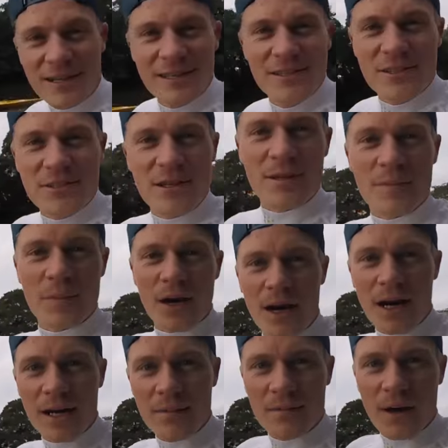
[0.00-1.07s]
I can do it, but
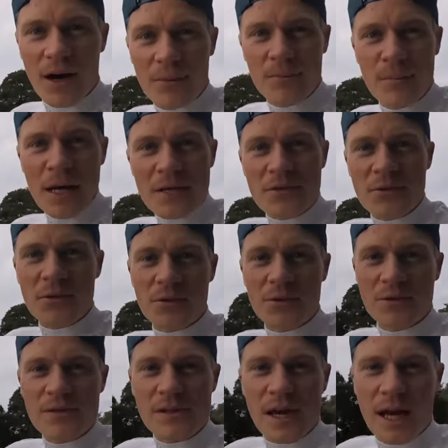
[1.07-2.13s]
my
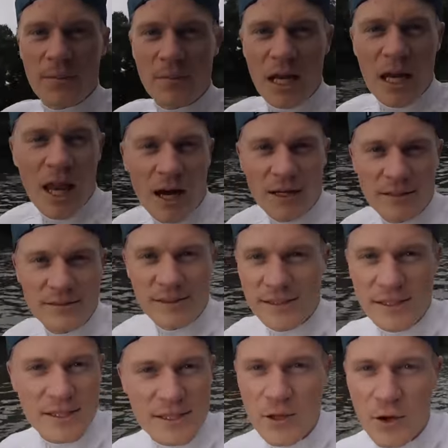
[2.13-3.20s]
muscles and my lungs are
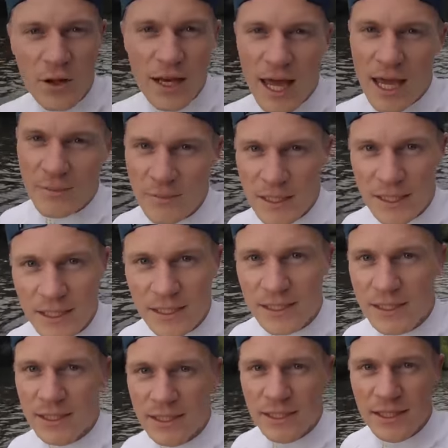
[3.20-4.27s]
just not letting me,
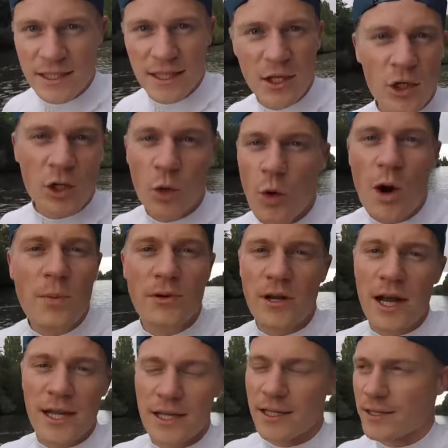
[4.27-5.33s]
they're not
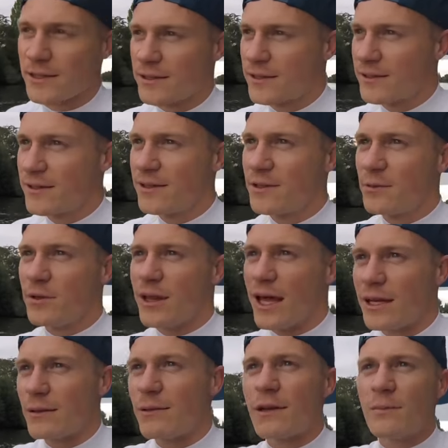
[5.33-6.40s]
cooperating with
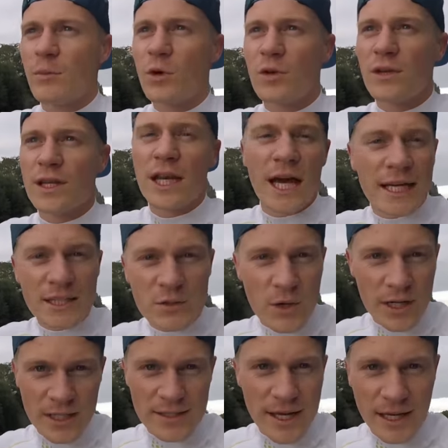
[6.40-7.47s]
anything more than like
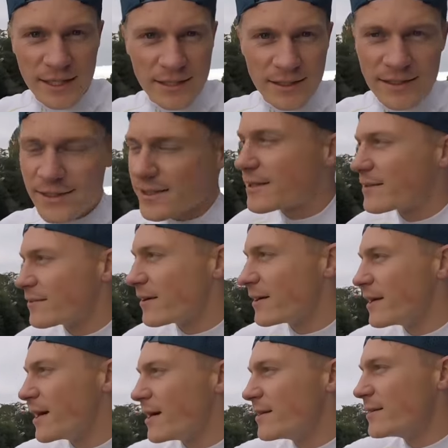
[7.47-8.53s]
twenty seconds right
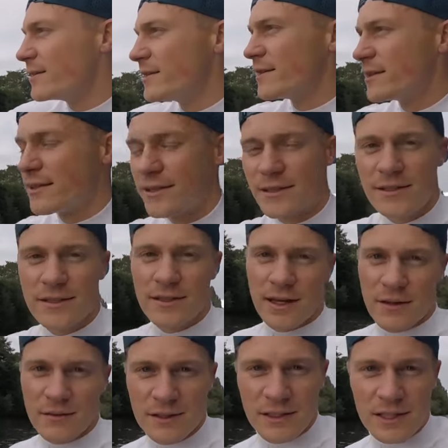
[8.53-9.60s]
now.
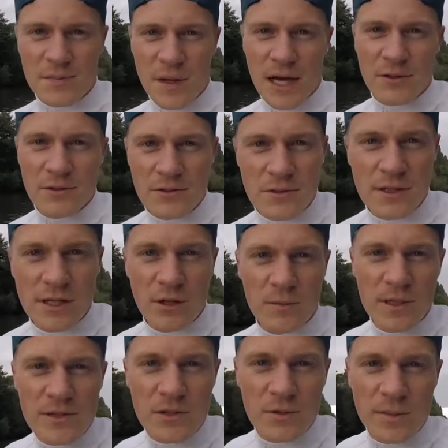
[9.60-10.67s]
I think these paddles are a little
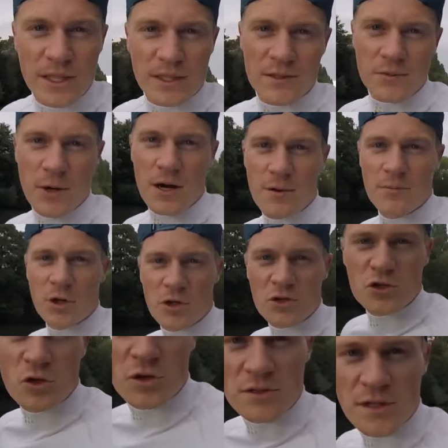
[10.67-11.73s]
bit too big as well. I'm not as
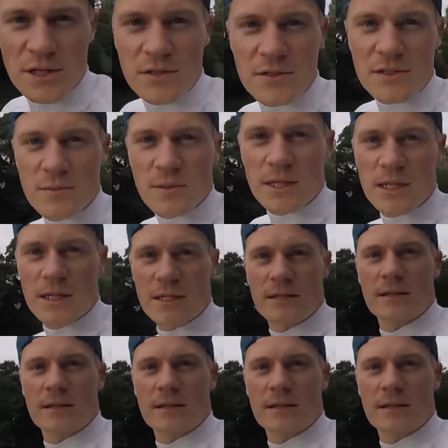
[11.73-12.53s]
strong as I used to be.